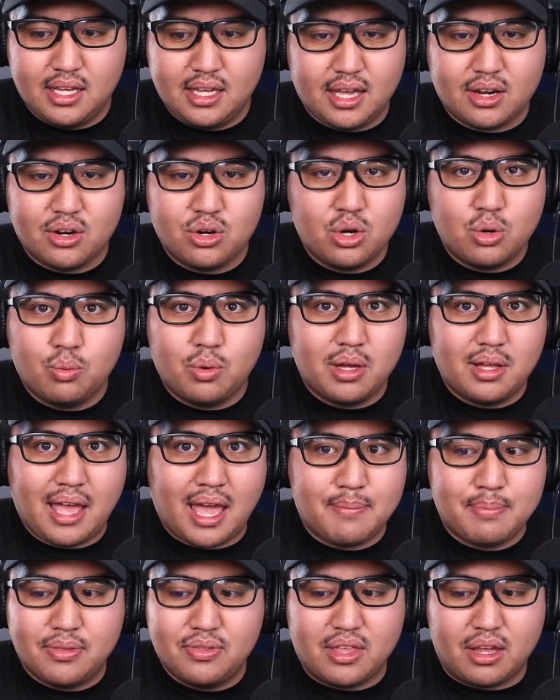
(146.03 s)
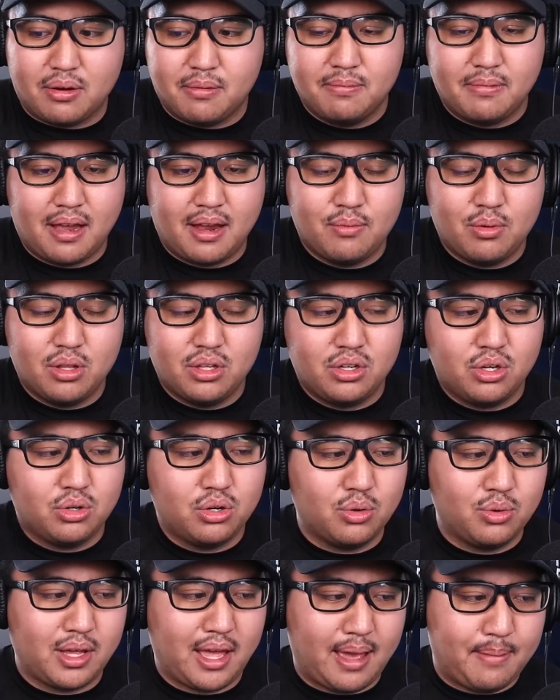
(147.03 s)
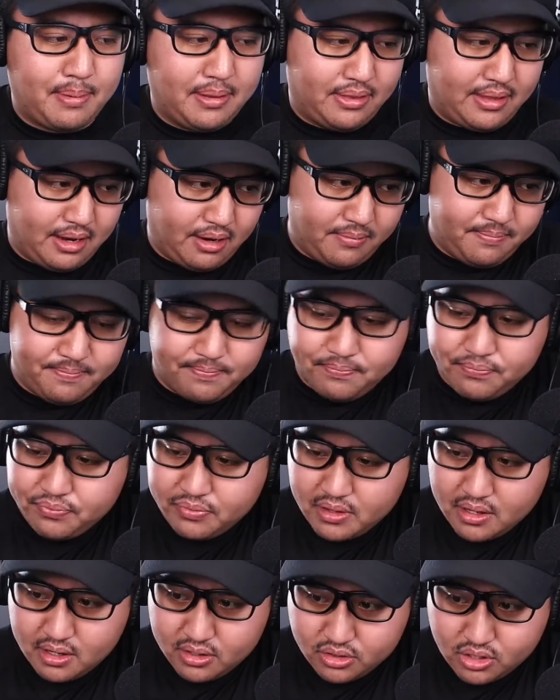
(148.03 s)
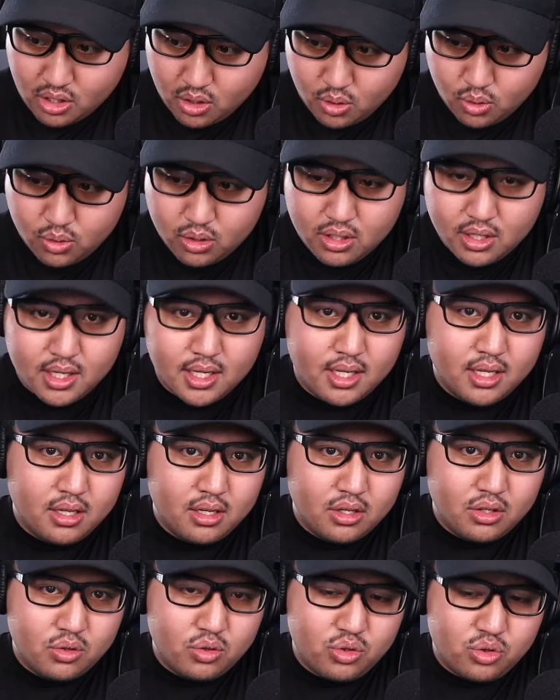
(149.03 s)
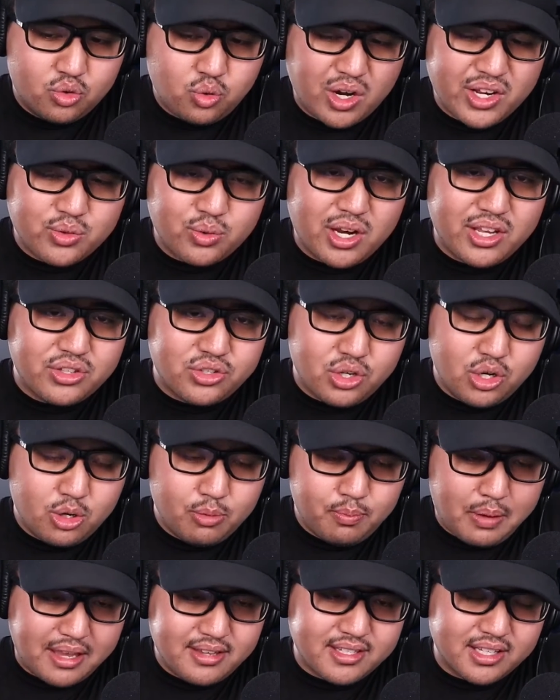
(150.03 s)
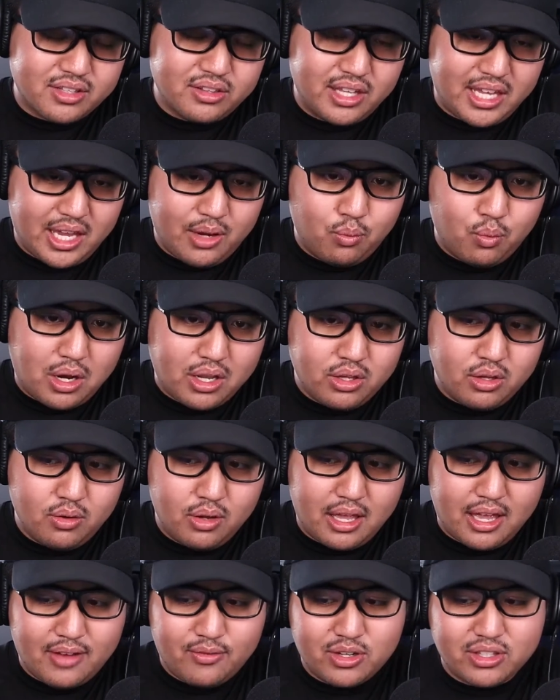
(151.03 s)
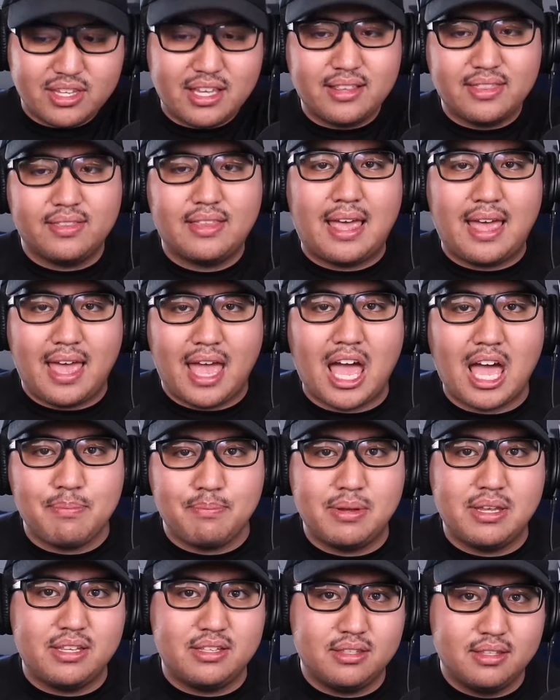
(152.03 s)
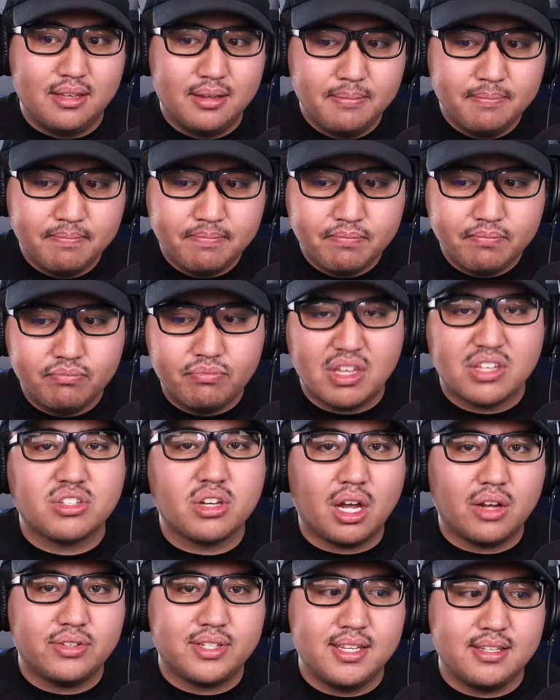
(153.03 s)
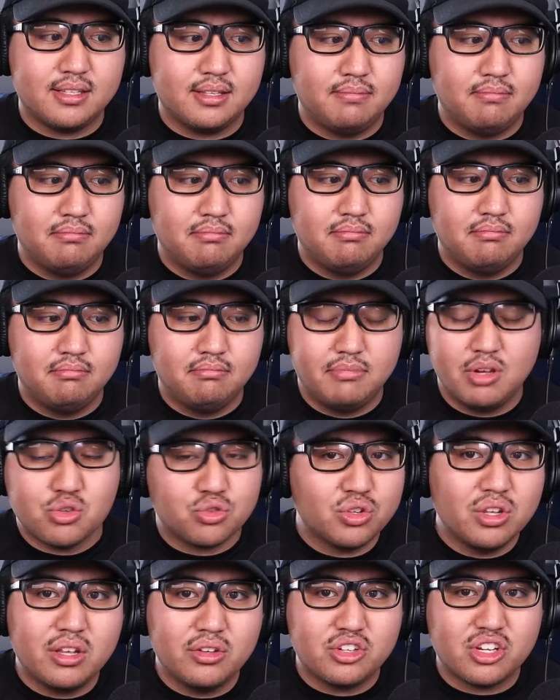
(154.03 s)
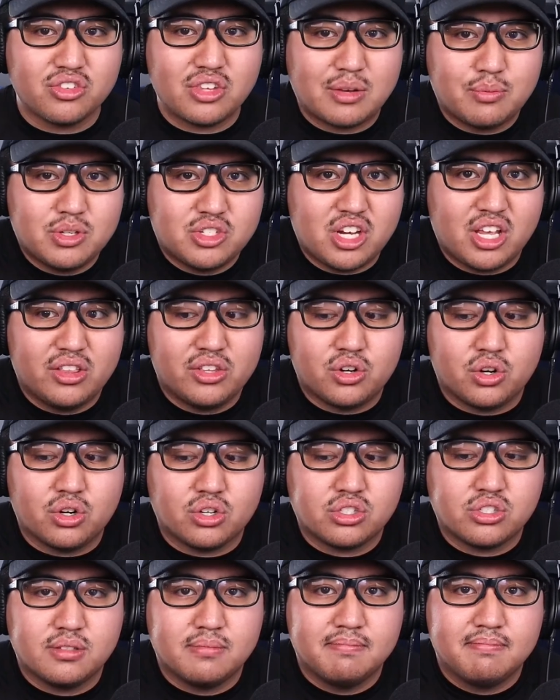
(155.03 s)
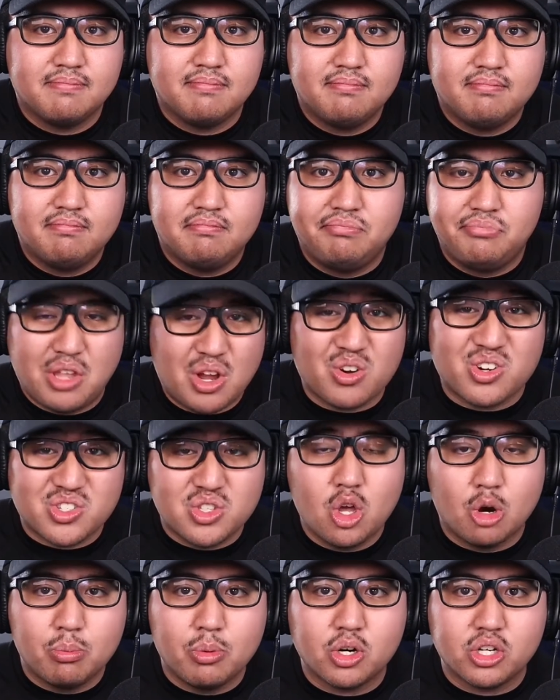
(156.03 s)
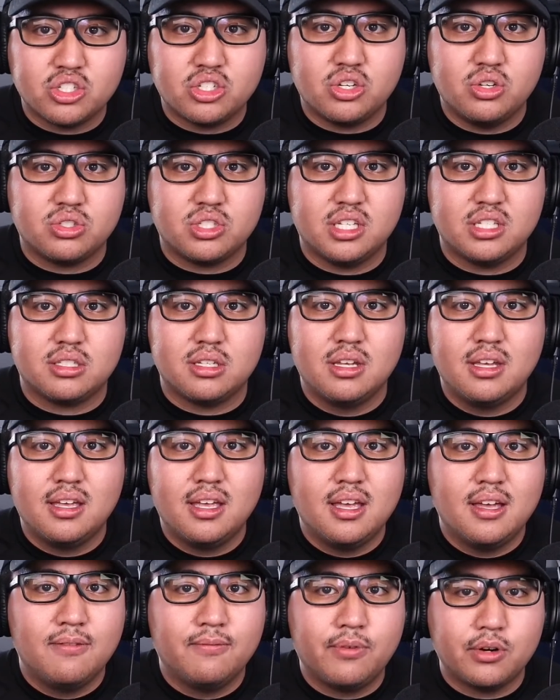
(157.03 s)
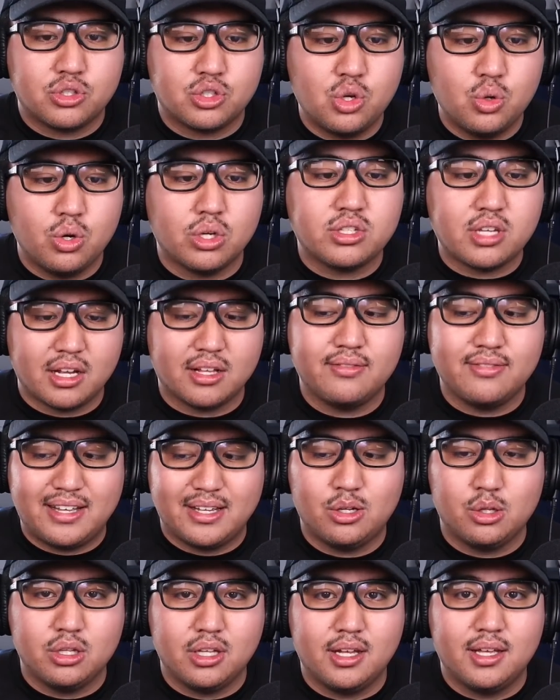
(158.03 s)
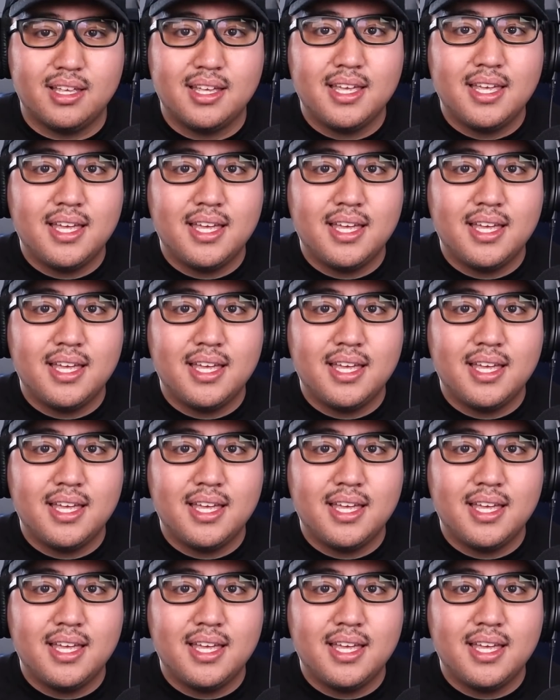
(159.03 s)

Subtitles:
I don't know what happened there. I really don't know what happened there. So 2022, basically, when everything that happened this offseason, there's just like with Jalen Hurts, there is no more excuses for Tua Tagovailoa